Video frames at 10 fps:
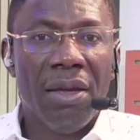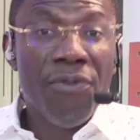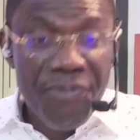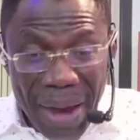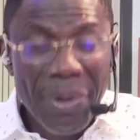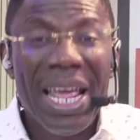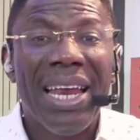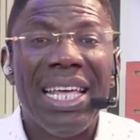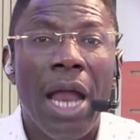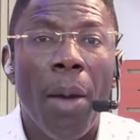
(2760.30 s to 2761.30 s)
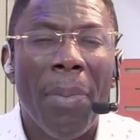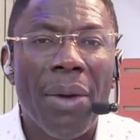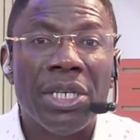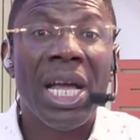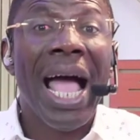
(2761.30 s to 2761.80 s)
Very early in our
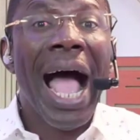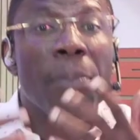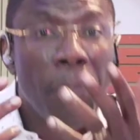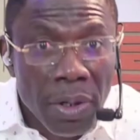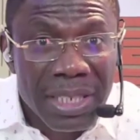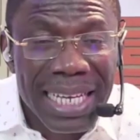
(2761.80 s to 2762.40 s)
marriage, I bought a